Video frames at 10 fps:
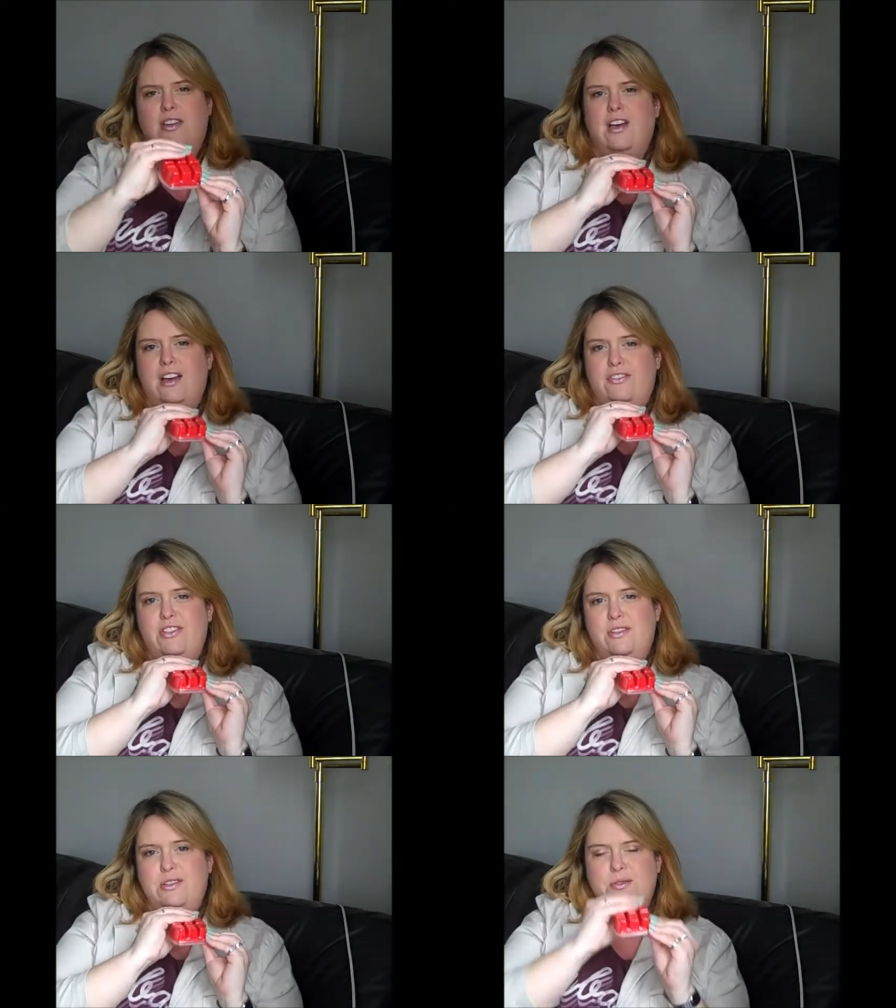I've
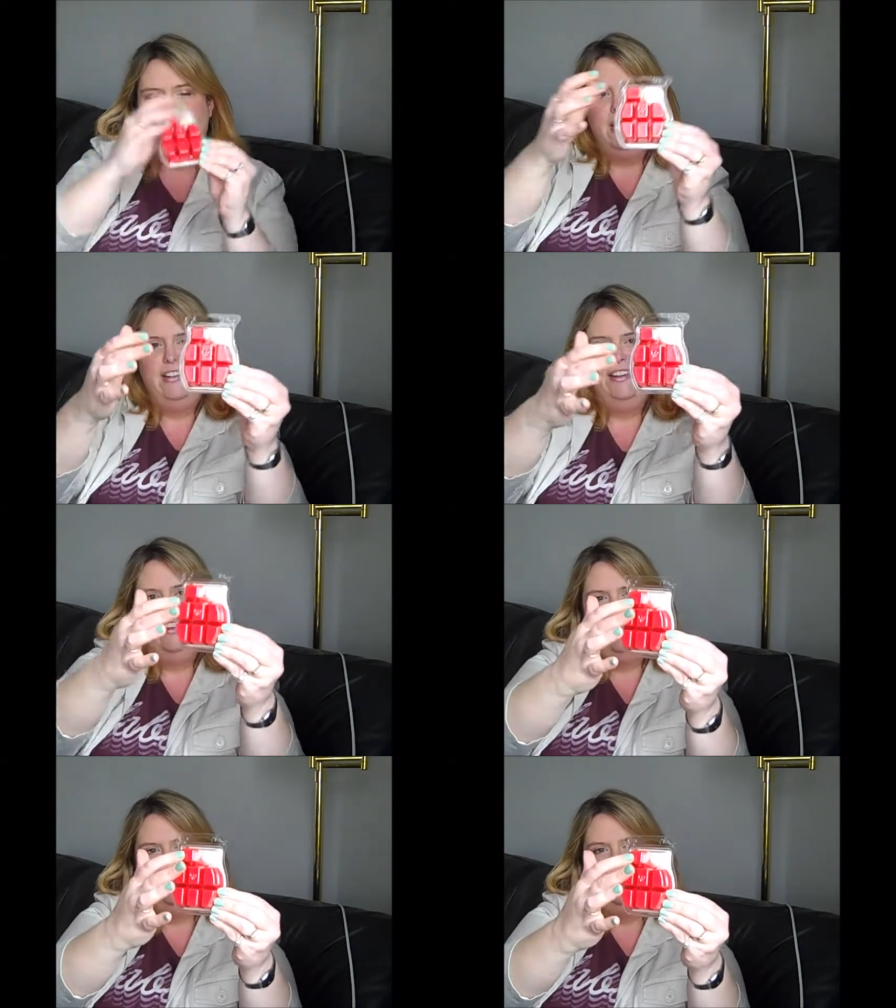used one.
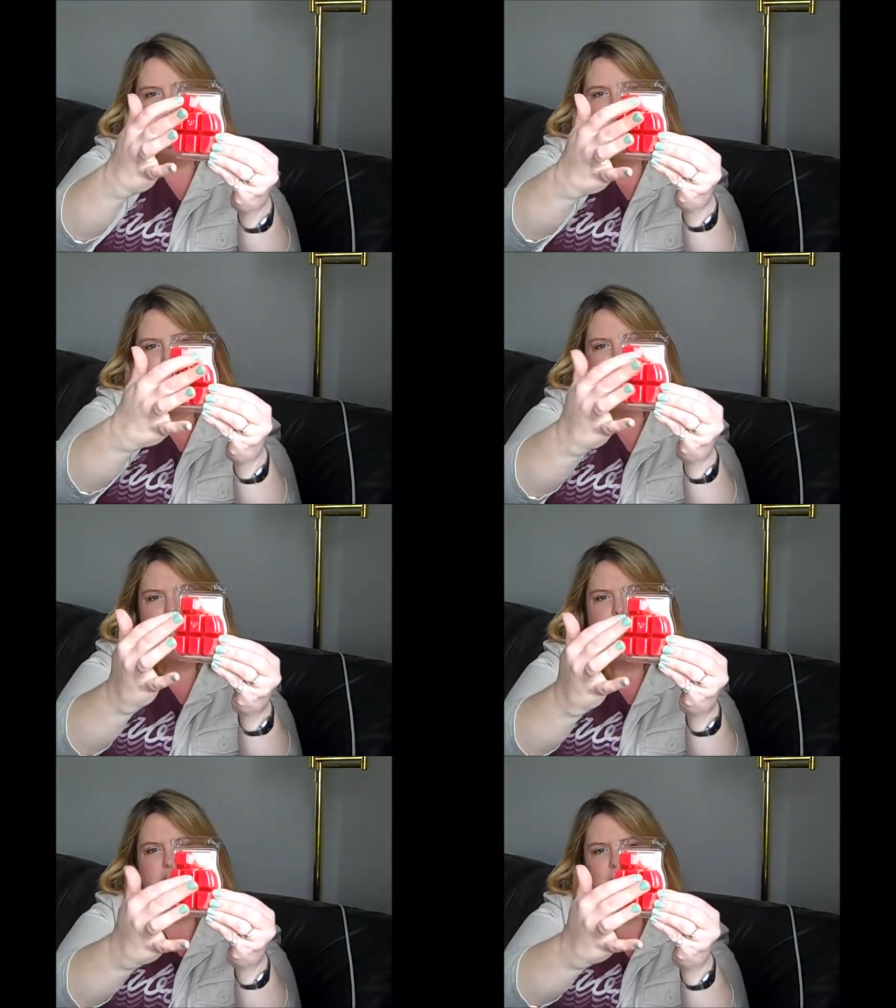1, 2,
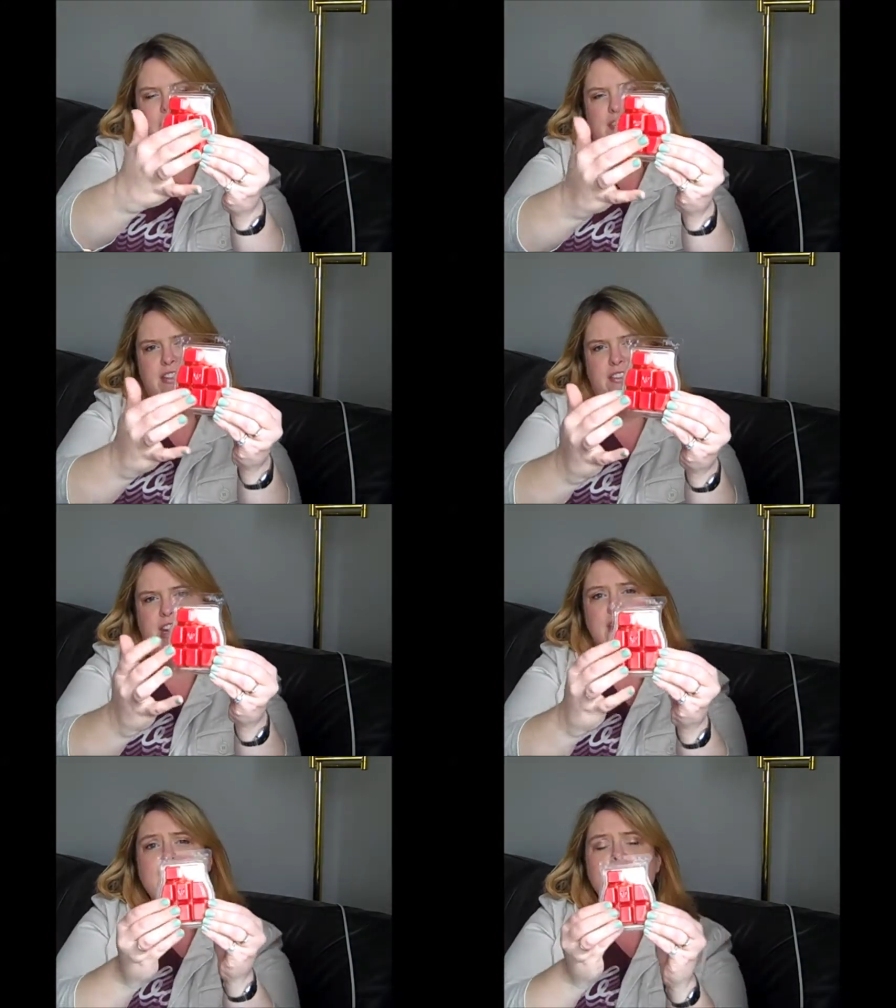3, 4, 5, 6, 7,
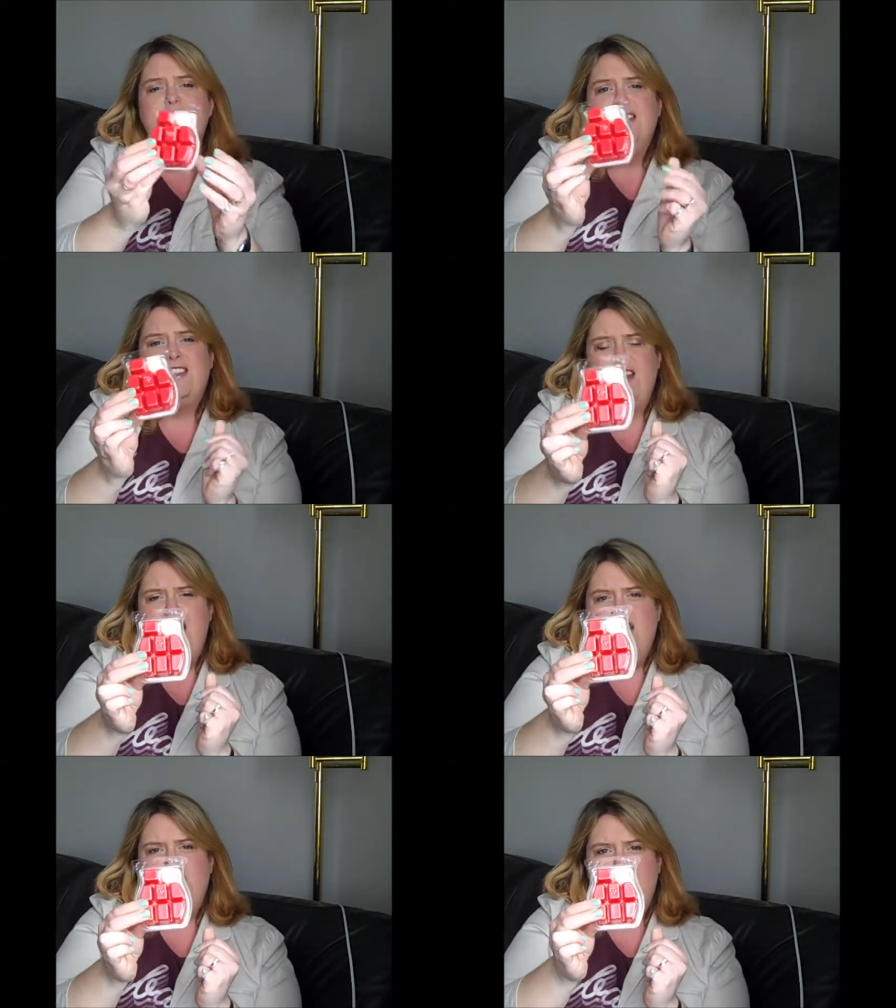8. It's got
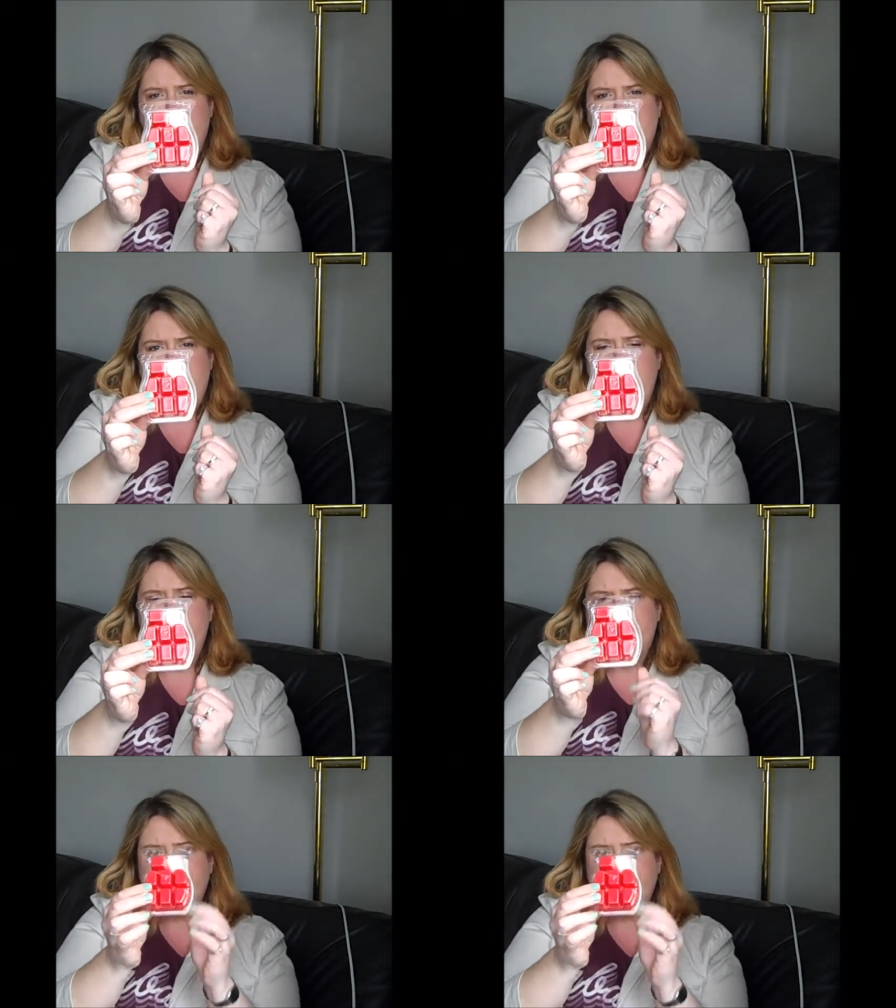8 cubes in it.